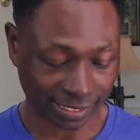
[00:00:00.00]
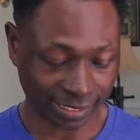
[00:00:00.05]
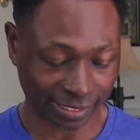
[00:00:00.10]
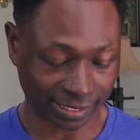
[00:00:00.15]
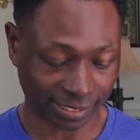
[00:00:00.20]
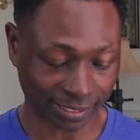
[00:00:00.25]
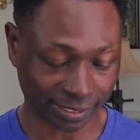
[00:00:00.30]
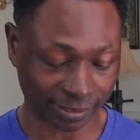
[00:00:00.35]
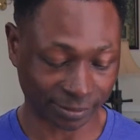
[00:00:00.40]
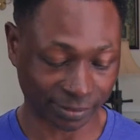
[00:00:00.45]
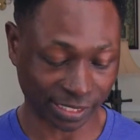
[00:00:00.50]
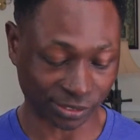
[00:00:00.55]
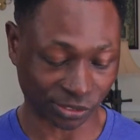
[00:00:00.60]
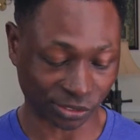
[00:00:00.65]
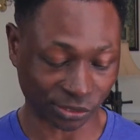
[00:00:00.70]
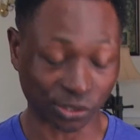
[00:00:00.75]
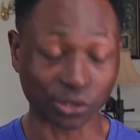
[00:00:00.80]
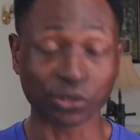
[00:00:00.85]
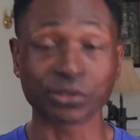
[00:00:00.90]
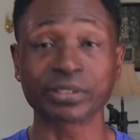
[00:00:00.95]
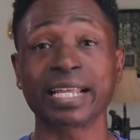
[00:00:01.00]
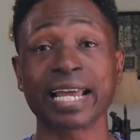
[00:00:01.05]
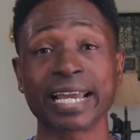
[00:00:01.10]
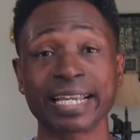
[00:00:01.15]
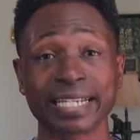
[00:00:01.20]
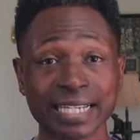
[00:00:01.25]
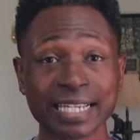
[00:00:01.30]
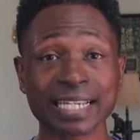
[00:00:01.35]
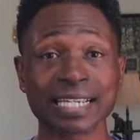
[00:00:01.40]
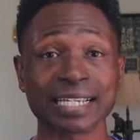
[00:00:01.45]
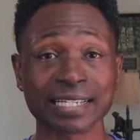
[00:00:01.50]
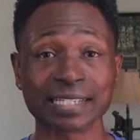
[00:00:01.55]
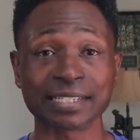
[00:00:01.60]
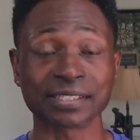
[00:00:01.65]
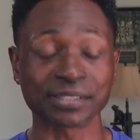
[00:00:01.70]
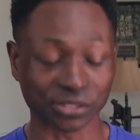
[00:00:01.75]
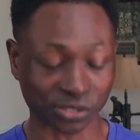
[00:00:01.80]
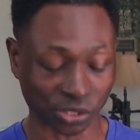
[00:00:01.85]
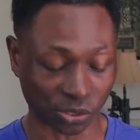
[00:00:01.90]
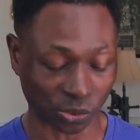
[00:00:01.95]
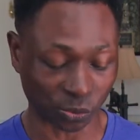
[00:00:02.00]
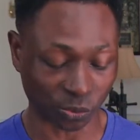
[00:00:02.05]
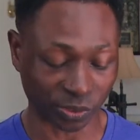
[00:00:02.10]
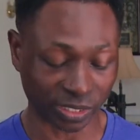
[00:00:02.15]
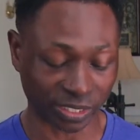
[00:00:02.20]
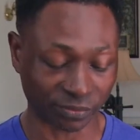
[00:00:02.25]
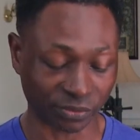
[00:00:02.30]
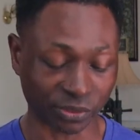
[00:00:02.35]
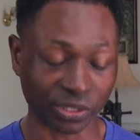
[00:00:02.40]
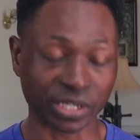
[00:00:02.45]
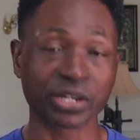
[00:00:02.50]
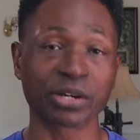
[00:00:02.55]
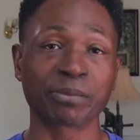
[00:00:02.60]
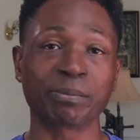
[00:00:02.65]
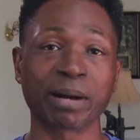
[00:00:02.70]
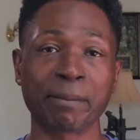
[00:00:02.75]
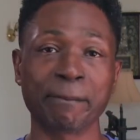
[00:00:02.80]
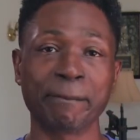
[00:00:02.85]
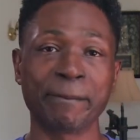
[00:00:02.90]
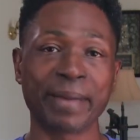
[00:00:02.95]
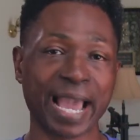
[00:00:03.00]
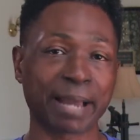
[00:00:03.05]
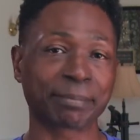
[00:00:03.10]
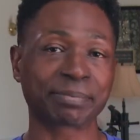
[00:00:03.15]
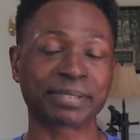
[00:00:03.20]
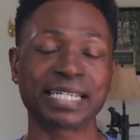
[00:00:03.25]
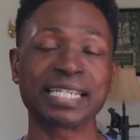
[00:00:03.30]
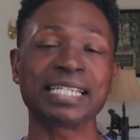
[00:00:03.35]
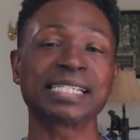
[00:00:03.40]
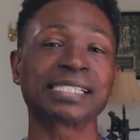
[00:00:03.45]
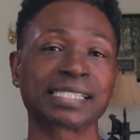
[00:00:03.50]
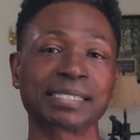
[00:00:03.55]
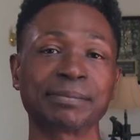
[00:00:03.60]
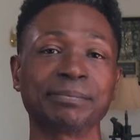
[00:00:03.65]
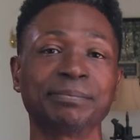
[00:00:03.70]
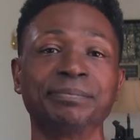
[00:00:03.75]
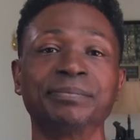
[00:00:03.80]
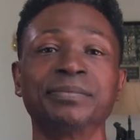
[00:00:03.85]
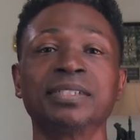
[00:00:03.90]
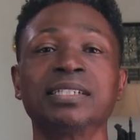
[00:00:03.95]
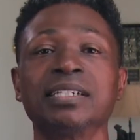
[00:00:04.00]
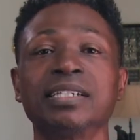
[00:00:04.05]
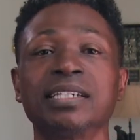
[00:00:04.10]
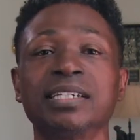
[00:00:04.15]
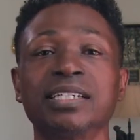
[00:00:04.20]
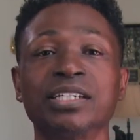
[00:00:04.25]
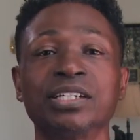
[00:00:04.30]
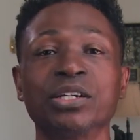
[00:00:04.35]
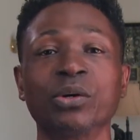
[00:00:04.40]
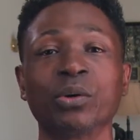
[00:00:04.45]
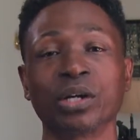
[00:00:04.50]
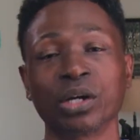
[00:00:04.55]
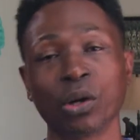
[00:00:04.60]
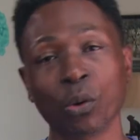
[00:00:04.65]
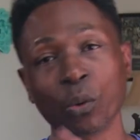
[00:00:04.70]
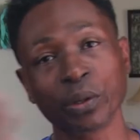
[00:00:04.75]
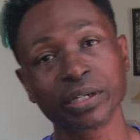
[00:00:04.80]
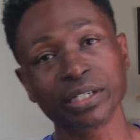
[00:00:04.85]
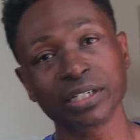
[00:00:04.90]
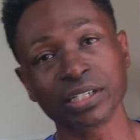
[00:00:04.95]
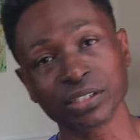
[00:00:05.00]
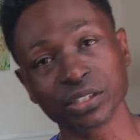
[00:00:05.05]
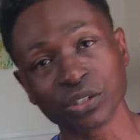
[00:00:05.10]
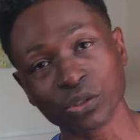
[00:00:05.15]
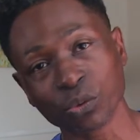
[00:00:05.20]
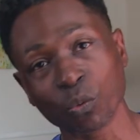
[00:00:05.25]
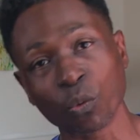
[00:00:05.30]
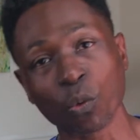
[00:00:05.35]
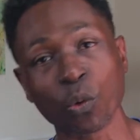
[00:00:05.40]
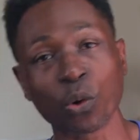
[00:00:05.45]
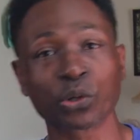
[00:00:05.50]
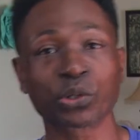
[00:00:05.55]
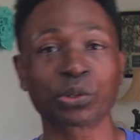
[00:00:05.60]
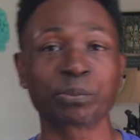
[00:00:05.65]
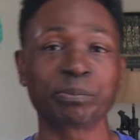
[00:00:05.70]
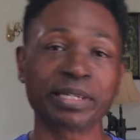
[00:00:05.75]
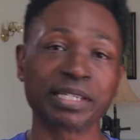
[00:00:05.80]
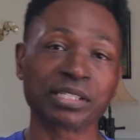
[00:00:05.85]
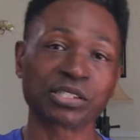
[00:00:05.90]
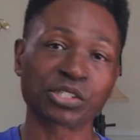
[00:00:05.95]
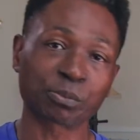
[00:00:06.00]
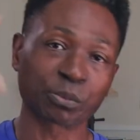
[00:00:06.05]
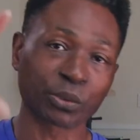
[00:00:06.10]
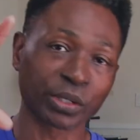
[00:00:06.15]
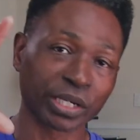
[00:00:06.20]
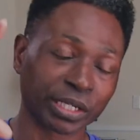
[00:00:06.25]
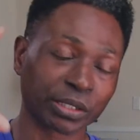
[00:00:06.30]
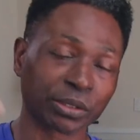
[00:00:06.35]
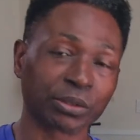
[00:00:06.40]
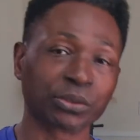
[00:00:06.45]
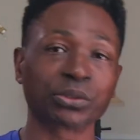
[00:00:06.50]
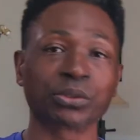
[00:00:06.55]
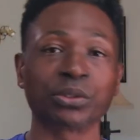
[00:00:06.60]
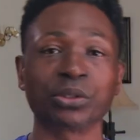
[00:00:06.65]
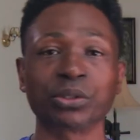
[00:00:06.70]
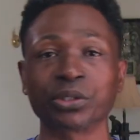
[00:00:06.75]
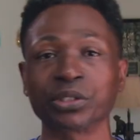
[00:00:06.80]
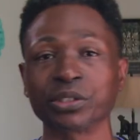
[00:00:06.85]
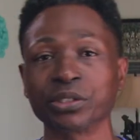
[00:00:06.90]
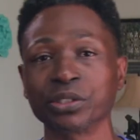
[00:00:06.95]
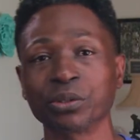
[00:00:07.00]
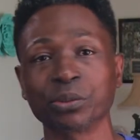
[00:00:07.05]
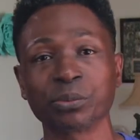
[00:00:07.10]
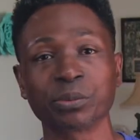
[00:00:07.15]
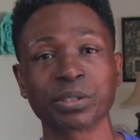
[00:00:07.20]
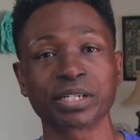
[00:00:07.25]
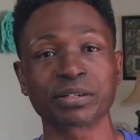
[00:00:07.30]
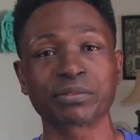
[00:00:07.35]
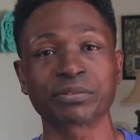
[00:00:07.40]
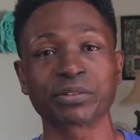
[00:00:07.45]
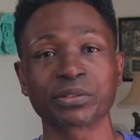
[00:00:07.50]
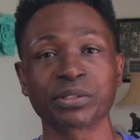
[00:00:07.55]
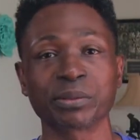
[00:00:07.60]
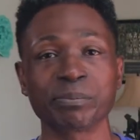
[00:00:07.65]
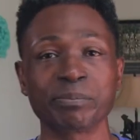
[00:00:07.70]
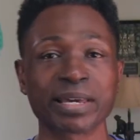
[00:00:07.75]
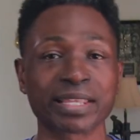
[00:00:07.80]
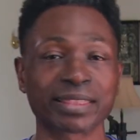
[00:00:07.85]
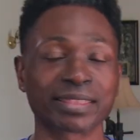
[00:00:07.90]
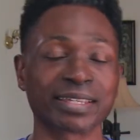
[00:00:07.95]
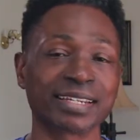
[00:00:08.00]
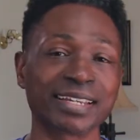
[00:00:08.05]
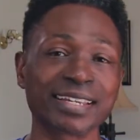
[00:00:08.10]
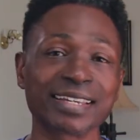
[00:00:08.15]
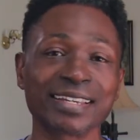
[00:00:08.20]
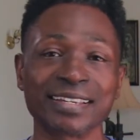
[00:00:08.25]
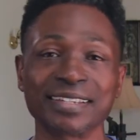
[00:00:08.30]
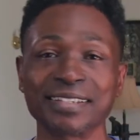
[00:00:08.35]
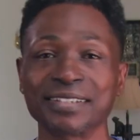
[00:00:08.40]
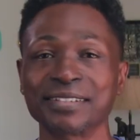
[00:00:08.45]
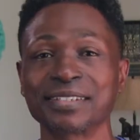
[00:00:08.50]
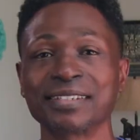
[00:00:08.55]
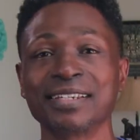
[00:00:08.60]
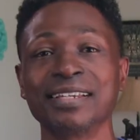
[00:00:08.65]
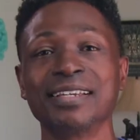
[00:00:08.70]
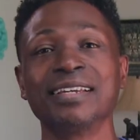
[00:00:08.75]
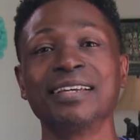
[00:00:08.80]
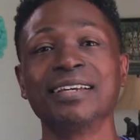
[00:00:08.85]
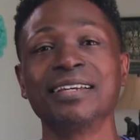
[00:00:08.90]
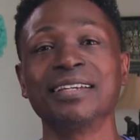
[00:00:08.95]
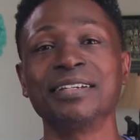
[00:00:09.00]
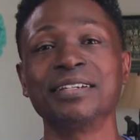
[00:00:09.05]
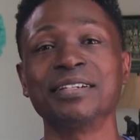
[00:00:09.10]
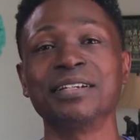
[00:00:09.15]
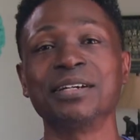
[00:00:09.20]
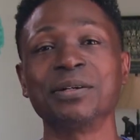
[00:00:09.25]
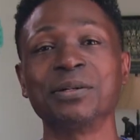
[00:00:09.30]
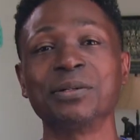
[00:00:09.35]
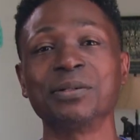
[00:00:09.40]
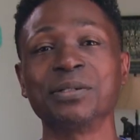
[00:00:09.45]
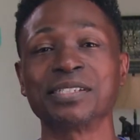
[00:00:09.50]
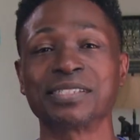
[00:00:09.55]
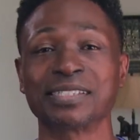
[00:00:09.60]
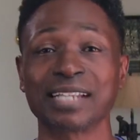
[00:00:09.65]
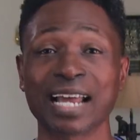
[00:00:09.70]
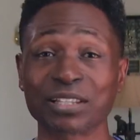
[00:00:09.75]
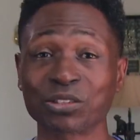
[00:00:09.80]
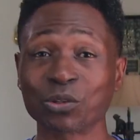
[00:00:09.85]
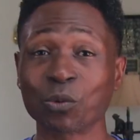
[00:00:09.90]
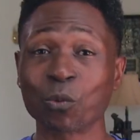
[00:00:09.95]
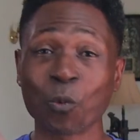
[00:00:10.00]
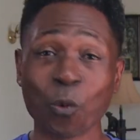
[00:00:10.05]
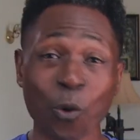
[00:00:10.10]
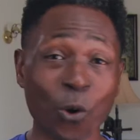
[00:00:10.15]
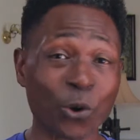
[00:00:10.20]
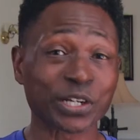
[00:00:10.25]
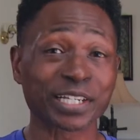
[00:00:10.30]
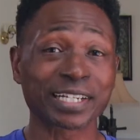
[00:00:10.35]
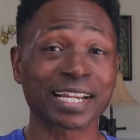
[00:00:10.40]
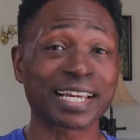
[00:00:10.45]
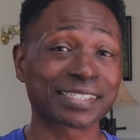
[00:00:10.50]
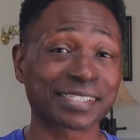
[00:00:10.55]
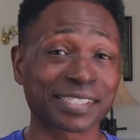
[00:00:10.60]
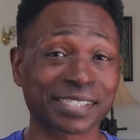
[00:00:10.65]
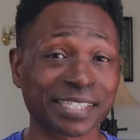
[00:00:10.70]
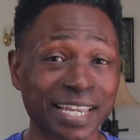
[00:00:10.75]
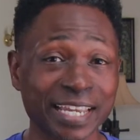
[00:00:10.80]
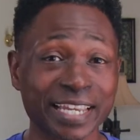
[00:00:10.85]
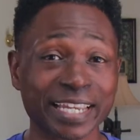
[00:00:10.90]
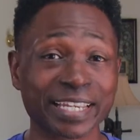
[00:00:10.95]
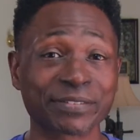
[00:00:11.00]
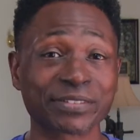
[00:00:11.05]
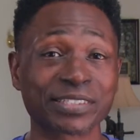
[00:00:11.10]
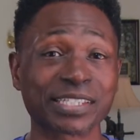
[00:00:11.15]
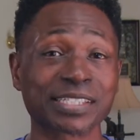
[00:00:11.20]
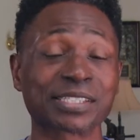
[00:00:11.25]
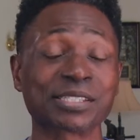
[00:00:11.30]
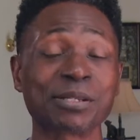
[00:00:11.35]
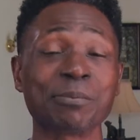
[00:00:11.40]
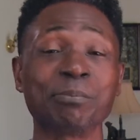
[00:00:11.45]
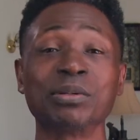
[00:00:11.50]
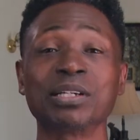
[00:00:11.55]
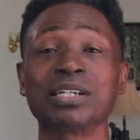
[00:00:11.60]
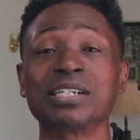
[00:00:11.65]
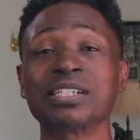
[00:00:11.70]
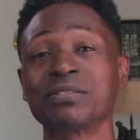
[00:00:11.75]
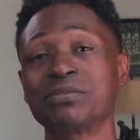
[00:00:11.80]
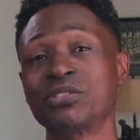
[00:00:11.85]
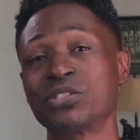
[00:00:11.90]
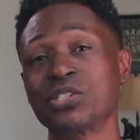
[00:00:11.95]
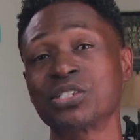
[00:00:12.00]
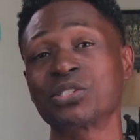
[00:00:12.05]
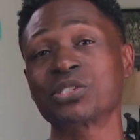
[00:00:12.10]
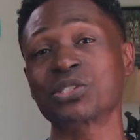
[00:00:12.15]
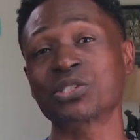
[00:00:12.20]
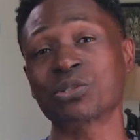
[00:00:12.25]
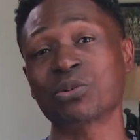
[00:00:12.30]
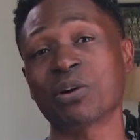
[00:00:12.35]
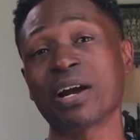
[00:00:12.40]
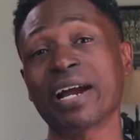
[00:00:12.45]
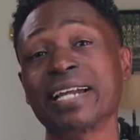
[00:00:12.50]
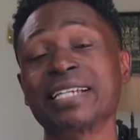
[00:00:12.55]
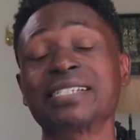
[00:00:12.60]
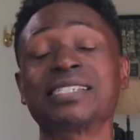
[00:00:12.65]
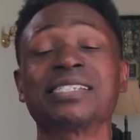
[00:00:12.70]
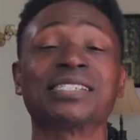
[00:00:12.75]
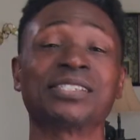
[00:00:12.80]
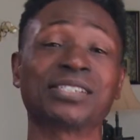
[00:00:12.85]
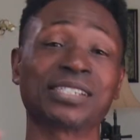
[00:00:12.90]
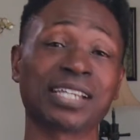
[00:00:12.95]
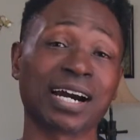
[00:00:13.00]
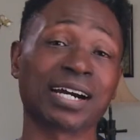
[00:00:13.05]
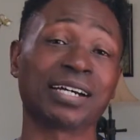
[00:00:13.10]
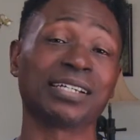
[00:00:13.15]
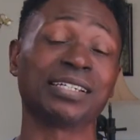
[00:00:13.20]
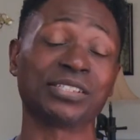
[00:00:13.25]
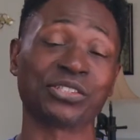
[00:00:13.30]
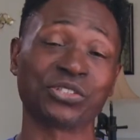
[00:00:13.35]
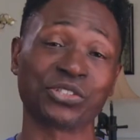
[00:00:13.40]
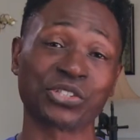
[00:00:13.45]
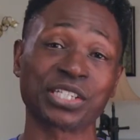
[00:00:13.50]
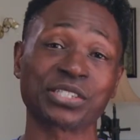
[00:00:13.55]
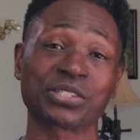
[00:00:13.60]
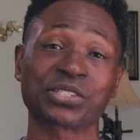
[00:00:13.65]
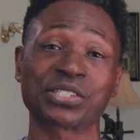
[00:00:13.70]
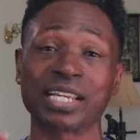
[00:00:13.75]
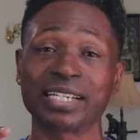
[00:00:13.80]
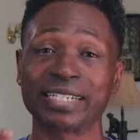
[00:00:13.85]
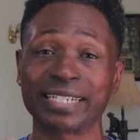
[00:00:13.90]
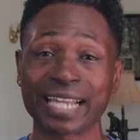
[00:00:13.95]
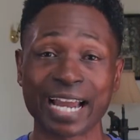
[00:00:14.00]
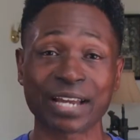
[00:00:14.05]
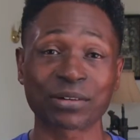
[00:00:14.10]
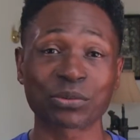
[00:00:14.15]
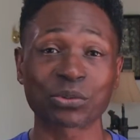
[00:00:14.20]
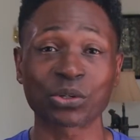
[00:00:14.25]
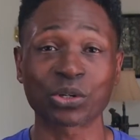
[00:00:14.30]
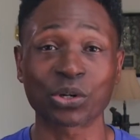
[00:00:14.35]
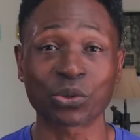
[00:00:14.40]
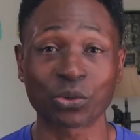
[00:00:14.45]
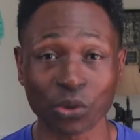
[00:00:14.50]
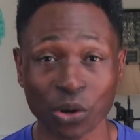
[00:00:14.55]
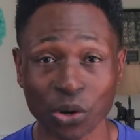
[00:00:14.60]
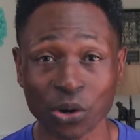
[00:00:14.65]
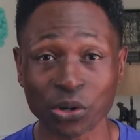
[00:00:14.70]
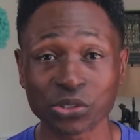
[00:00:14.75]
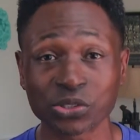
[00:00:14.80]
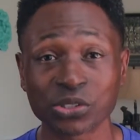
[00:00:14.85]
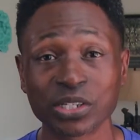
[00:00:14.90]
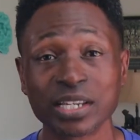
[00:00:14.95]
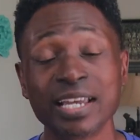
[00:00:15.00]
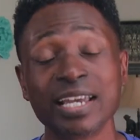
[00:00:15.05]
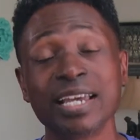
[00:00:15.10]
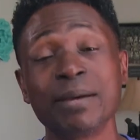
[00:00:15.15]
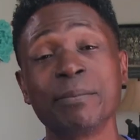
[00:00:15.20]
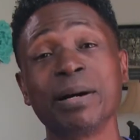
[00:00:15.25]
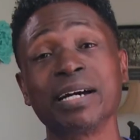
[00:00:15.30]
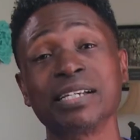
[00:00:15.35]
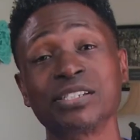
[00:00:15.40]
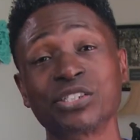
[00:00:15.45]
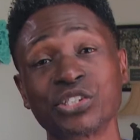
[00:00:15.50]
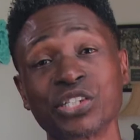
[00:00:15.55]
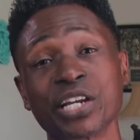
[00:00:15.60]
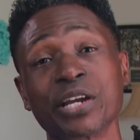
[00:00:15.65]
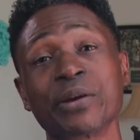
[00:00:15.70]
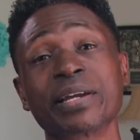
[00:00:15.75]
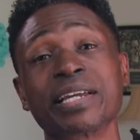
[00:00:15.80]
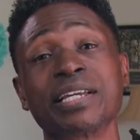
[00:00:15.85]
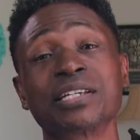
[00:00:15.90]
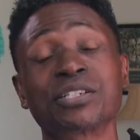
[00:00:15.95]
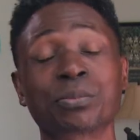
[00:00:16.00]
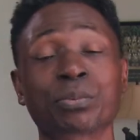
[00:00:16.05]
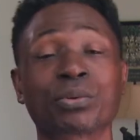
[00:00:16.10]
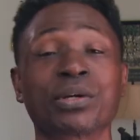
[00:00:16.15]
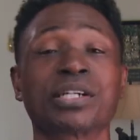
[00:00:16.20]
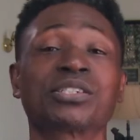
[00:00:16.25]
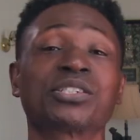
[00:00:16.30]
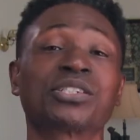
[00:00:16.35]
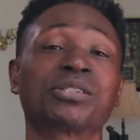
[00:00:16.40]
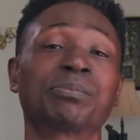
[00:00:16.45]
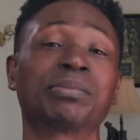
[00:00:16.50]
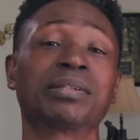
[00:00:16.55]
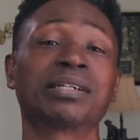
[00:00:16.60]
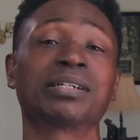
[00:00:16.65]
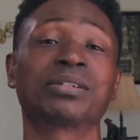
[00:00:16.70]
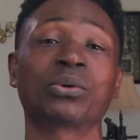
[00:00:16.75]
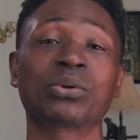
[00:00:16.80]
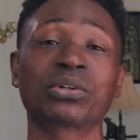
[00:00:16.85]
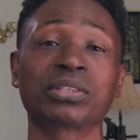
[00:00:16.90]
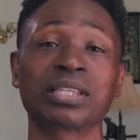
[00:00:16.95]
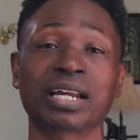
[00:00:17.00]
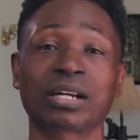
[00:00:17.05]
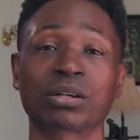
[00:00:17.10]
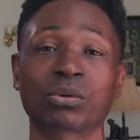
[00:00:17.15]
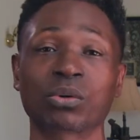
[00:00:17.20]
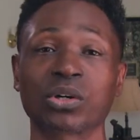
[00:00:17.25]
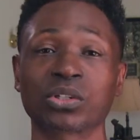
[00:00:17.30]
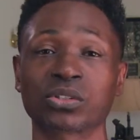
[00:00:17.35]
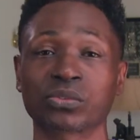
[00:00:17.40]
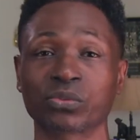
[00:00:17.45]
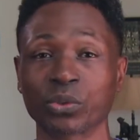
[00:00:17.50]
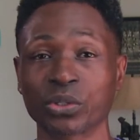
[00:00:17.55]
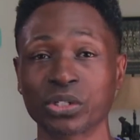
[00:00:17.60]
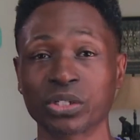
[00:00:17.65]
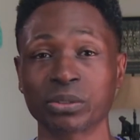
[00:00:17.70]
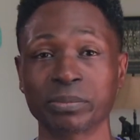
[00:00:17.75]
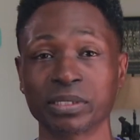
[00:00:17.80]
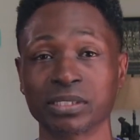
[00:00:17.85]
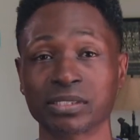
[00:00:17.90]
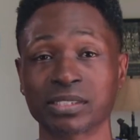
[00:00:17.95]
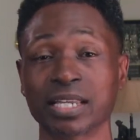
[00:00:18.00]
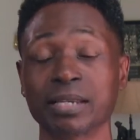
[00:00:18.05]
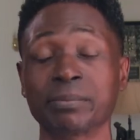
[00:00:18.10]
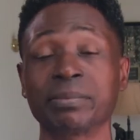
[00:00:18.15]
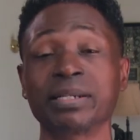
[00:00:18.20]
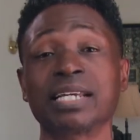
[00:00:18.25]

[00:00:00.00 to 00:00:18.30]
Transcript: Uh, that's all that is. So whenever you hear about baptism, you know, going under the water, being sprinkled, or you know, whatever the method is, you know, it's not the water that saves, it's the blood of Jesus Christ. It's God, it's Jesus that died on the cross by sharing his precious blood on that cross for you to be saved.